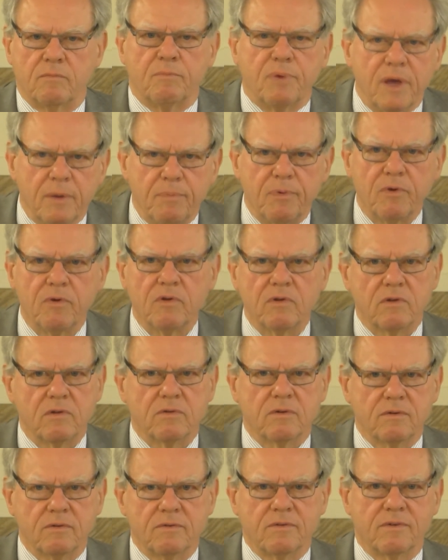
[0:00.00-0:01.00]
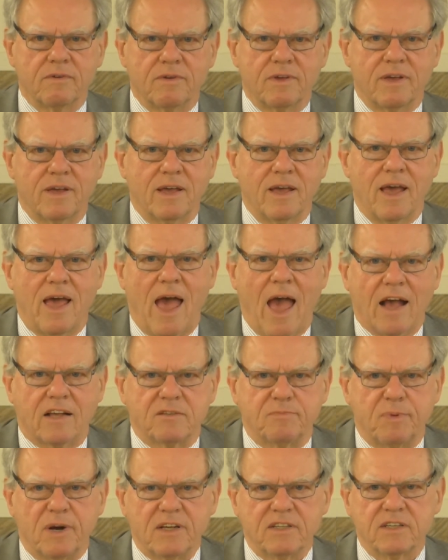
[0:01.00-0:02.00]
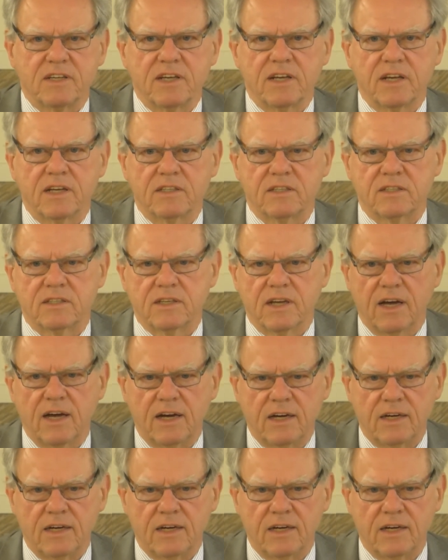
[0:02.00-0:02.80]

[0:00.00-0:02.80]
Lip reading: people expressing its